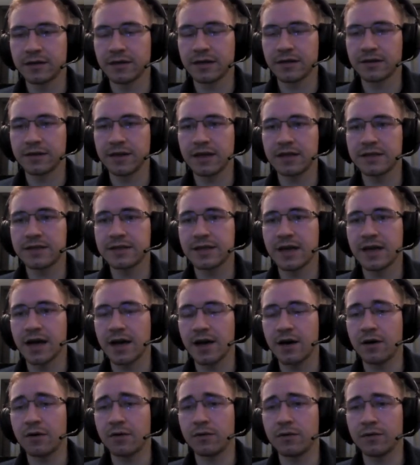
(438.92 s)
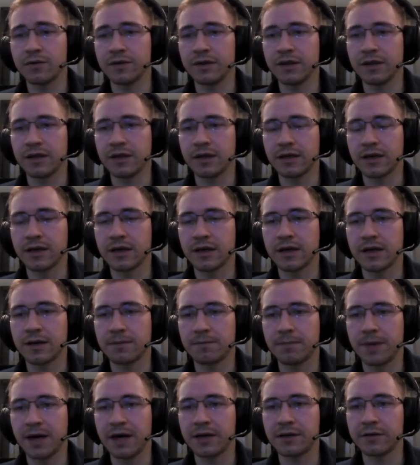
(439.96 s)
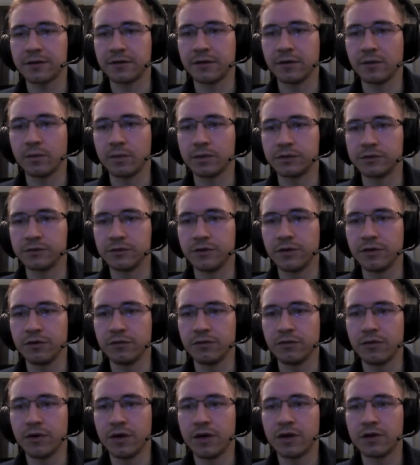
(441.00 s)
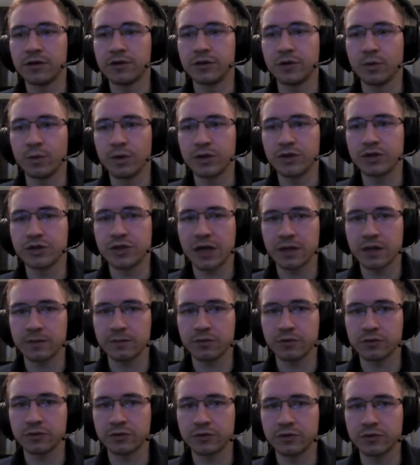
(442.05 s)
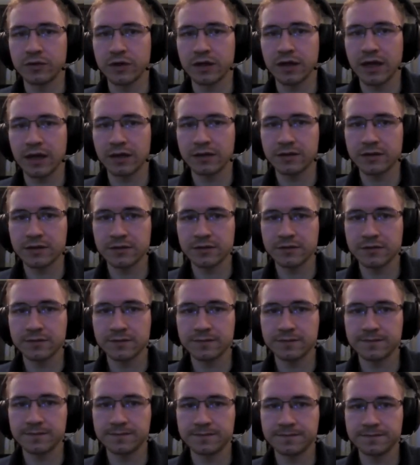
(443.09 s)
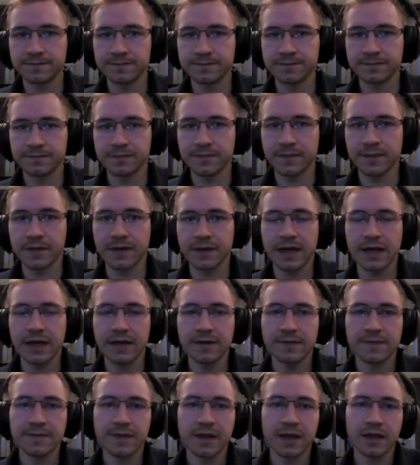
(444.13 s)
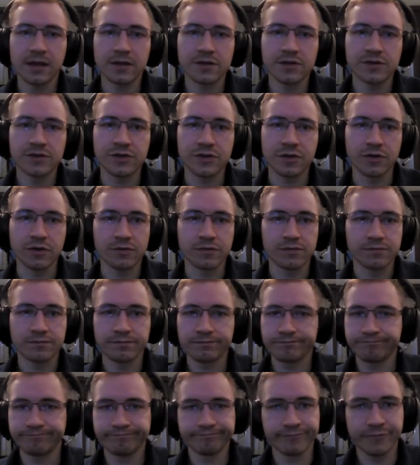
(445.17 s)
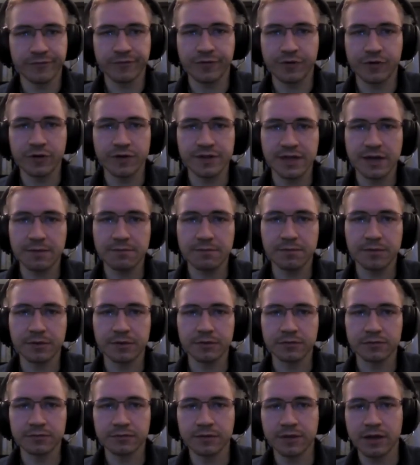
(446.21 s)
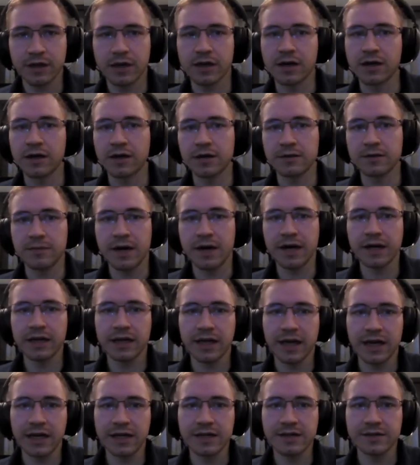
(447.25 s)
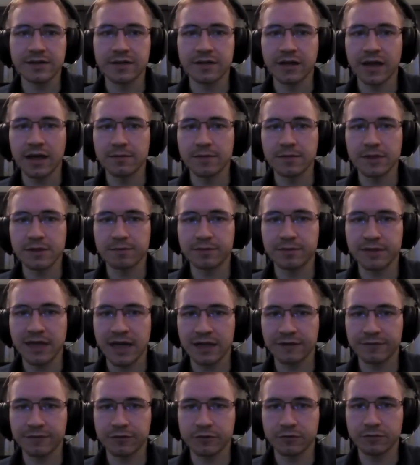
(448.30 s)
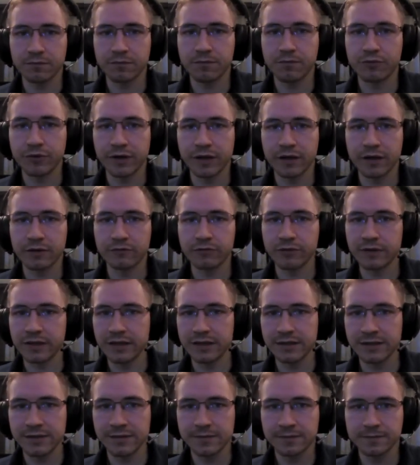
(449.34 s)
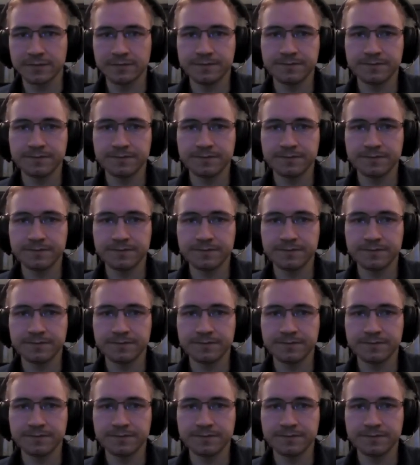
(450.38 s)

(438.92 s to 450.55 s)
and that's how the binary will know to which network to connect. Okay, so for example, in my case, the name is platform pre-release.